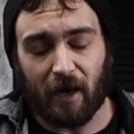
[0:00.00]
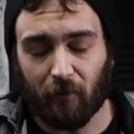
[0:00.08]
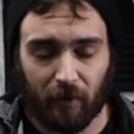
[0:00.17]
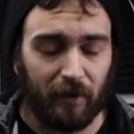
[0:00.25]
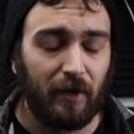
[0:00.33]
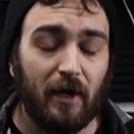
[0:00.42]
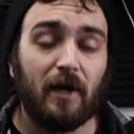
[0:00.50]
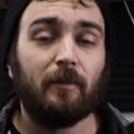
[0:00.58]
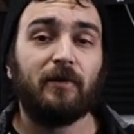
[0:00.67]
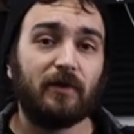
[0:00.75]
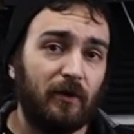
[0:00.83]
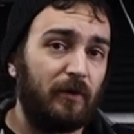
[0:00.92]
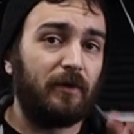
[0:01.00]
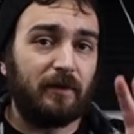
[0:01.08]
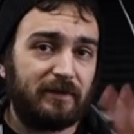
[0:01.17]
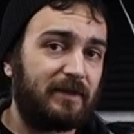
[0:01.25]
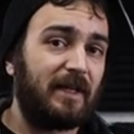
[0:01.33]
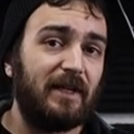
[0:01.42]
that one. So
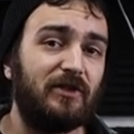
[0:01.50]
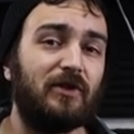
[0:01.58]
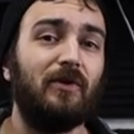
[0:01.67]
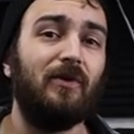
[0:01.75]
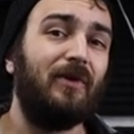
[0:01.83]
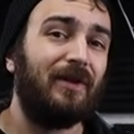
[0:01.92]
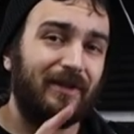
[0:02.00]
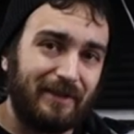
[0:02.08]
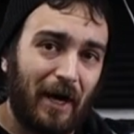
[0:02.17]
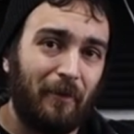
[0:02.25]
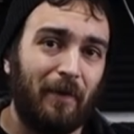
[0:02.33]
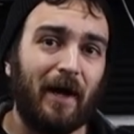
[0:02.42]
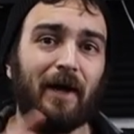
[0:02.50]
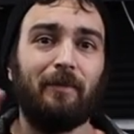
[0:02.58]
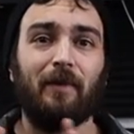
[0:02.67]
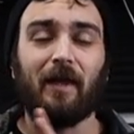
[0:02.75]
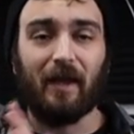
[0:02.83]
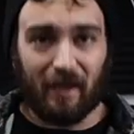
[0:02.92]
stage two, downpipe
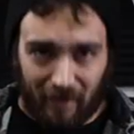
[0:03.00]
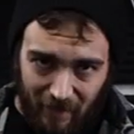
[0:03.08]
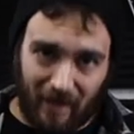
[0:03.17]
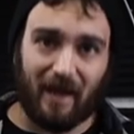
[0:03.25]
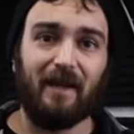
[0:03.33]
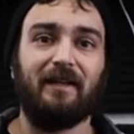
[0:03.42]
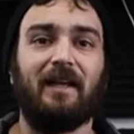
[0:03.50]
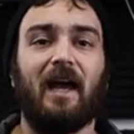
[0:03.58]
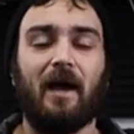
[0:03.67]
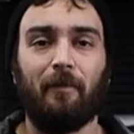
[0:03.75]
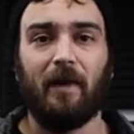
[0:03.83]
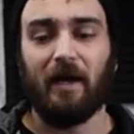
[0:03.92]
and a cap